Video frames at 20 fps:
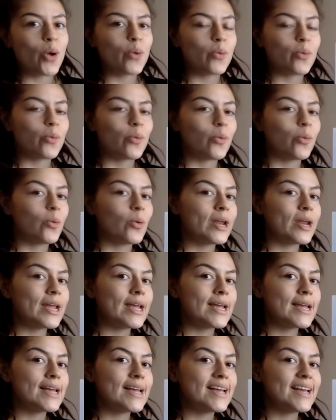
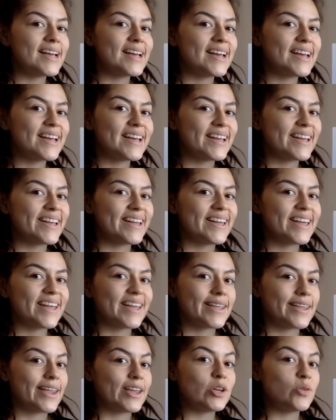Ring.
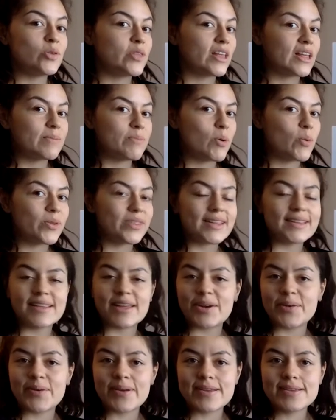Can you think about what the
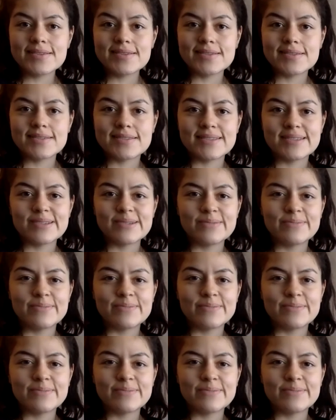letter is?